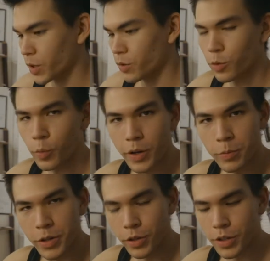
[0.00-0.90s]
The way
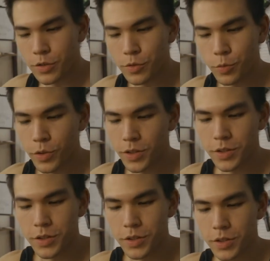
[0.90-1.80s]
we're gonna do
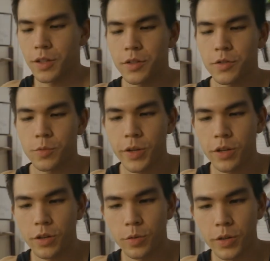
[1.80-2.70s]
this is we
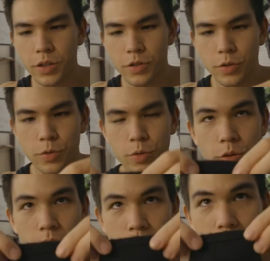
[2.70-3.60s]
are going
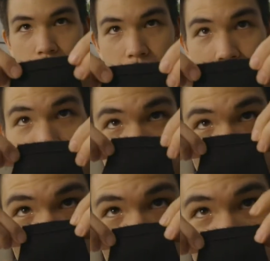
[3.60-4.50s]
to
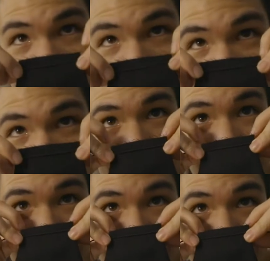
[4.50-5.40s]
sandwich it
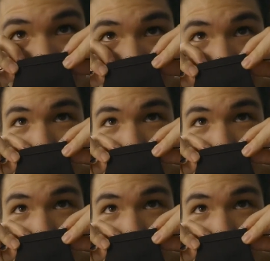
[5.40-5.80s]
like so,